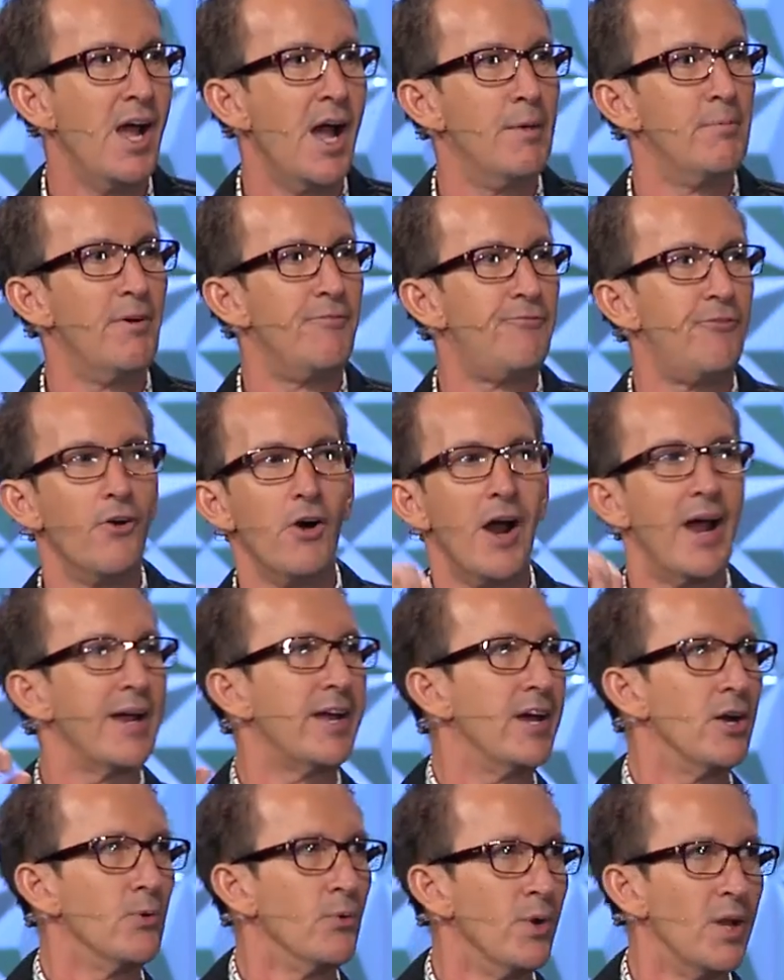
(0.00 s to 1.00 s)
And before I
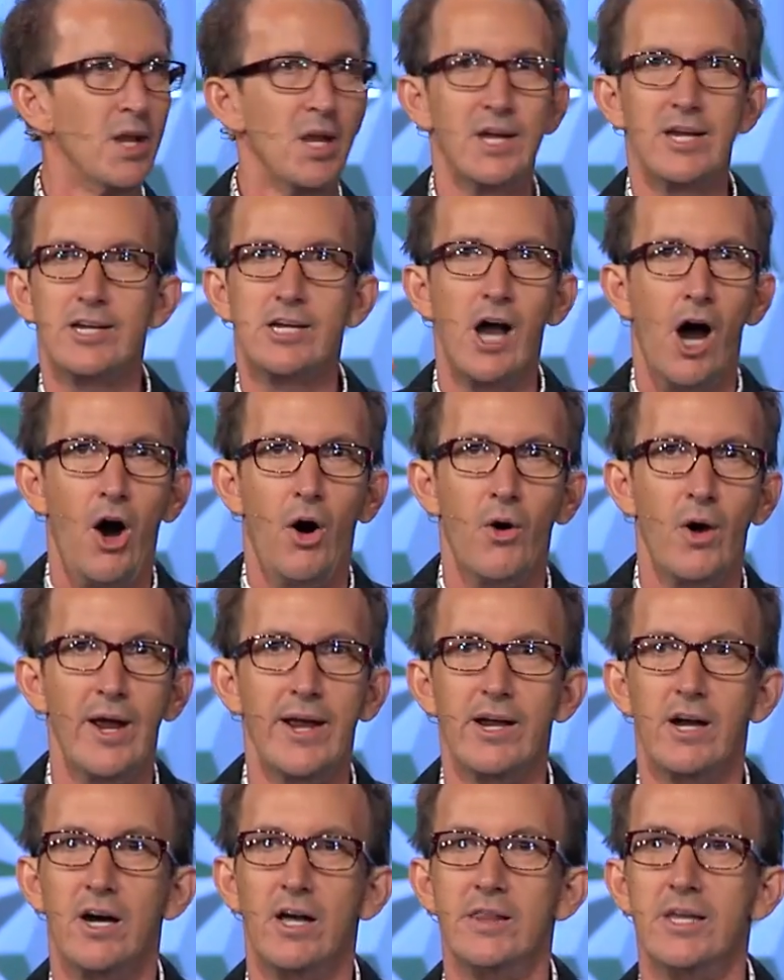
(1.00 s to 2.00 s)
get really
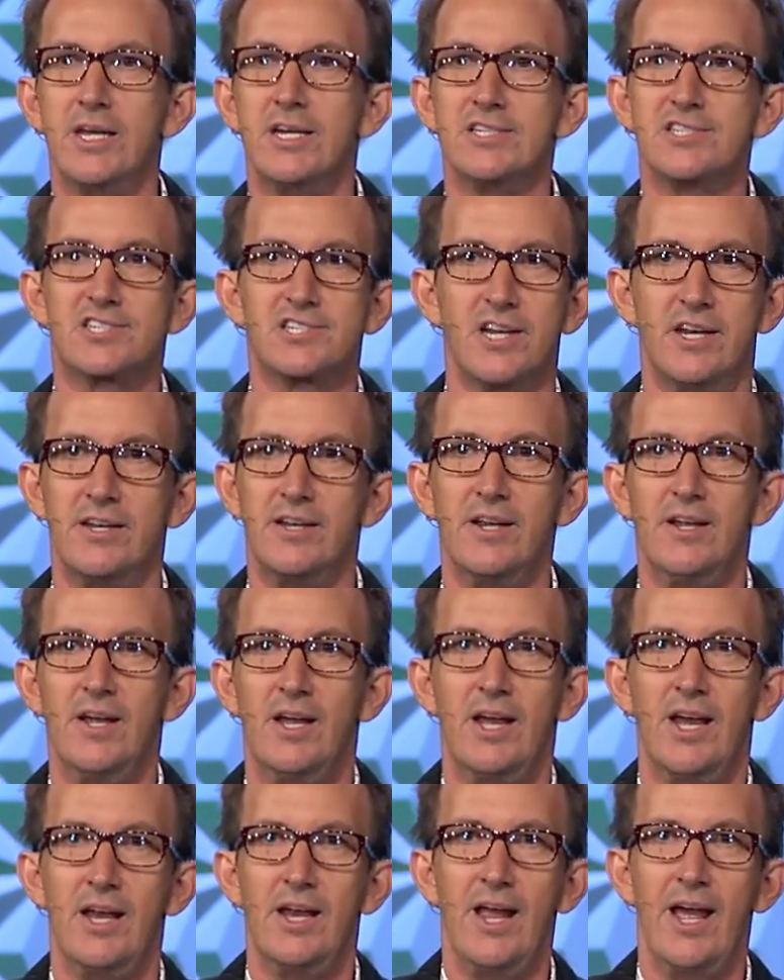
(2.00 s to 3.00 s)
going on this and,
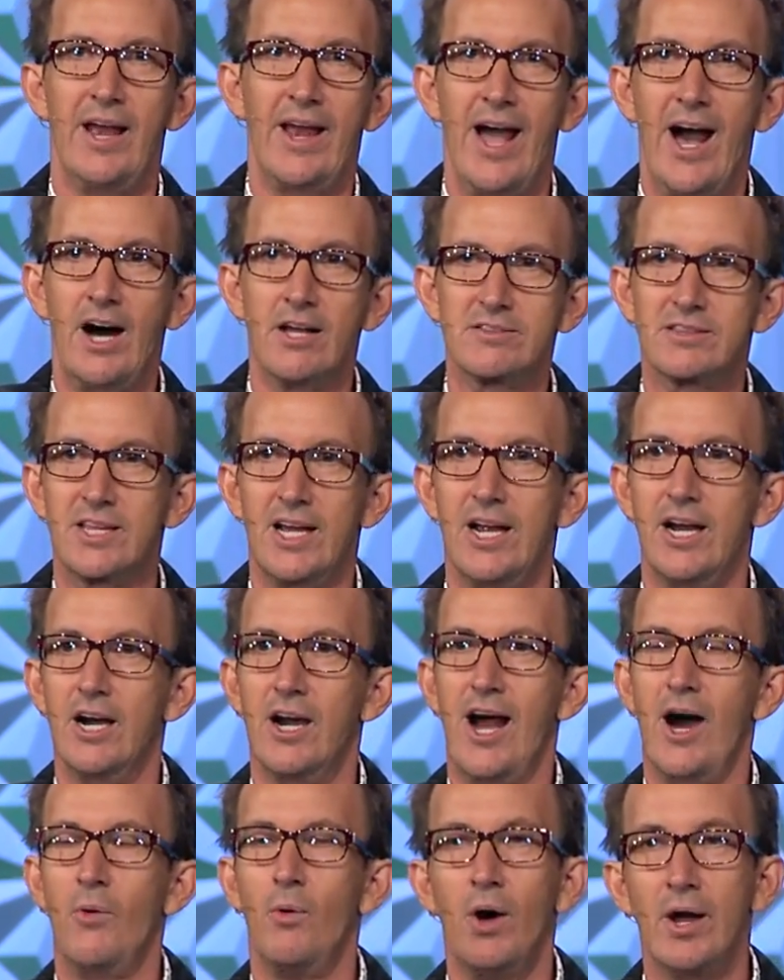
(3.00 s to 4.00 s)
and, and out
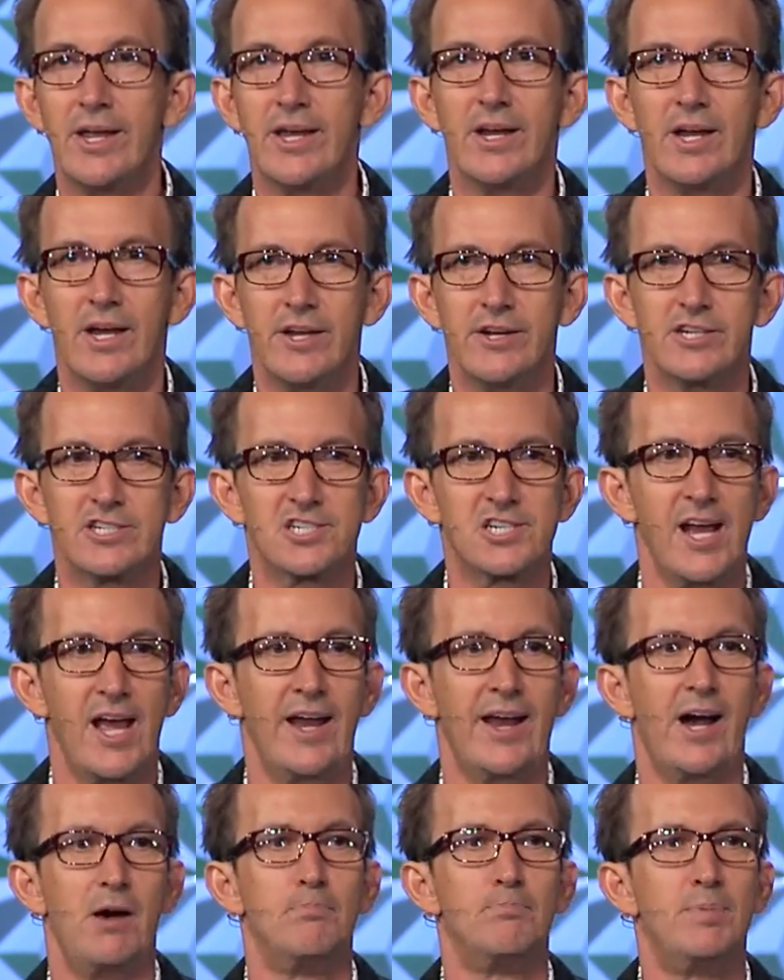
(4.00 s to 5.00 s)
there, I want you to
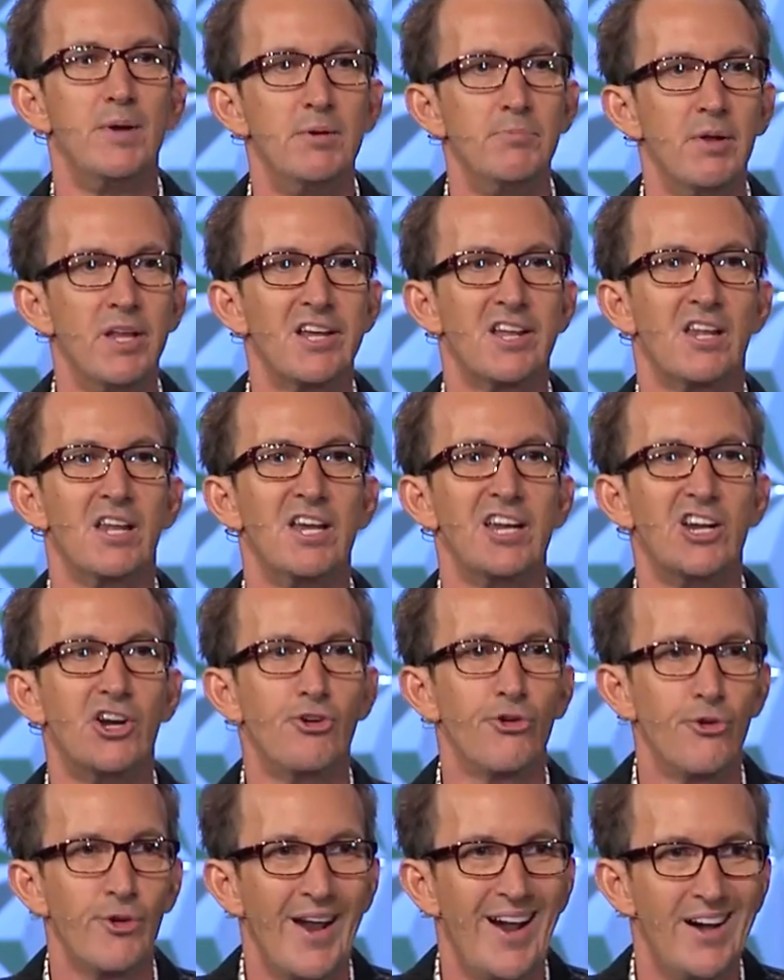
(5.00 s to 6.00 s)
understand how biblically
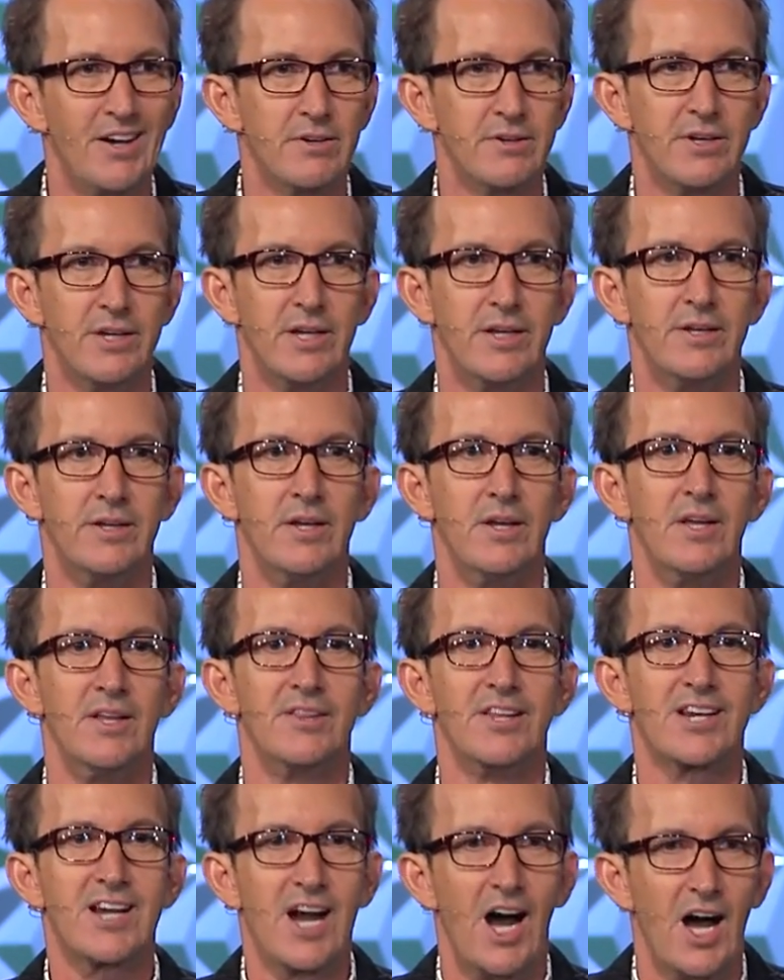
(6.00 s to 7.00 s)
grounded
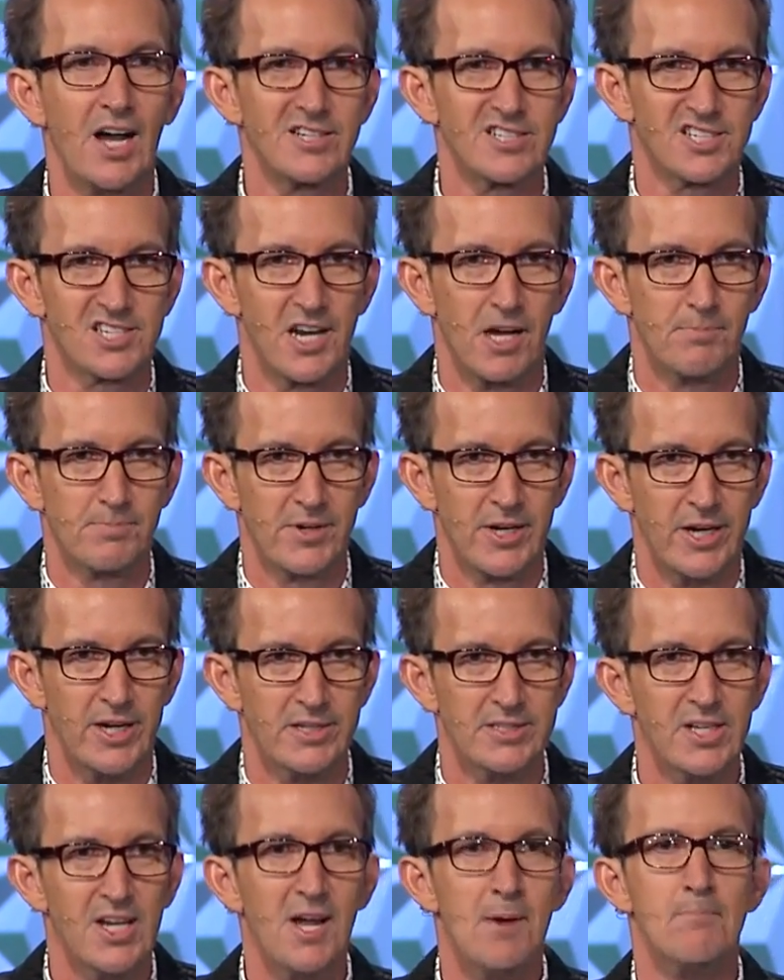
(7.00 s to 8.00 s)
the concept is.